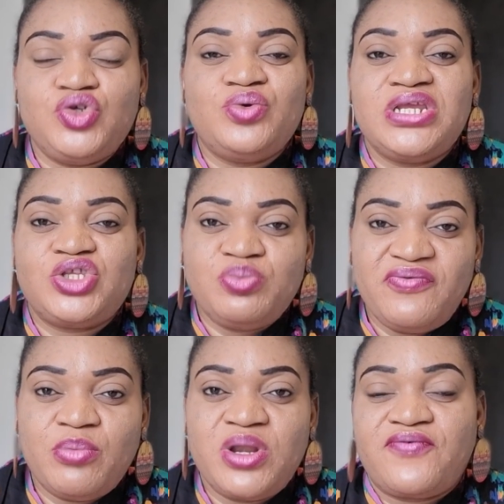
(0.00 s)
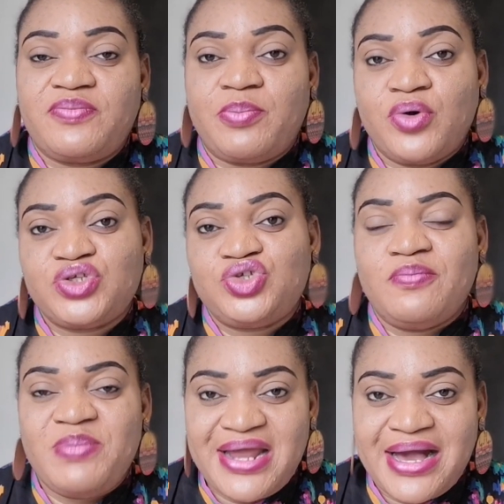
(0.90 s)
You need to move the money from the pot to your
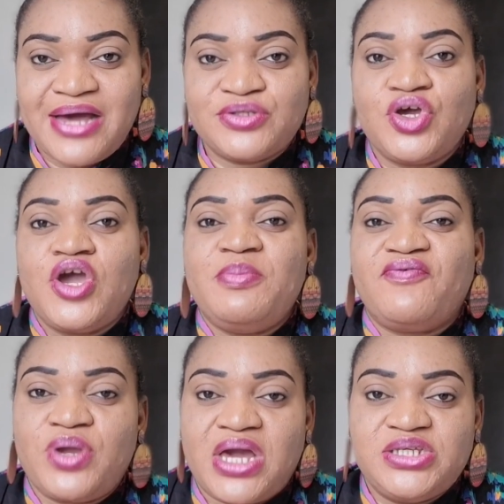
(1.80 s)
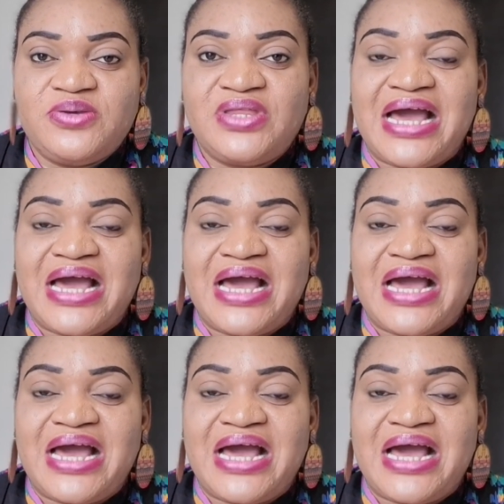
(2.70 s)
main account before you can use it.